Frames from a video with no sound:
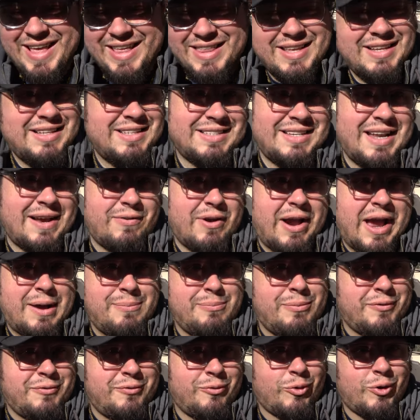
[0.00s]
this has never
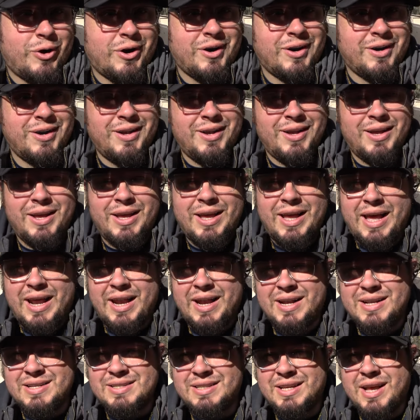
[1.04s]
happened before,
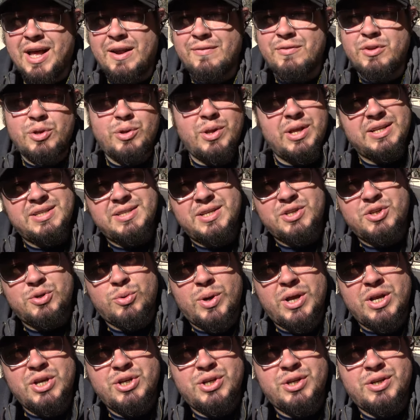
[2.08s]
and it is kind of a unique
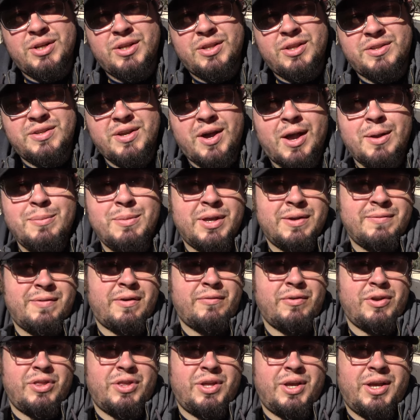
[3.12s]
situation and the timing of
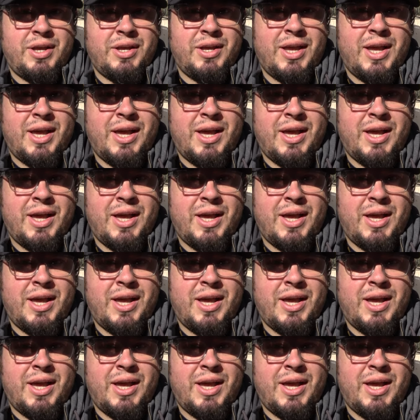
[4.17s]
everything.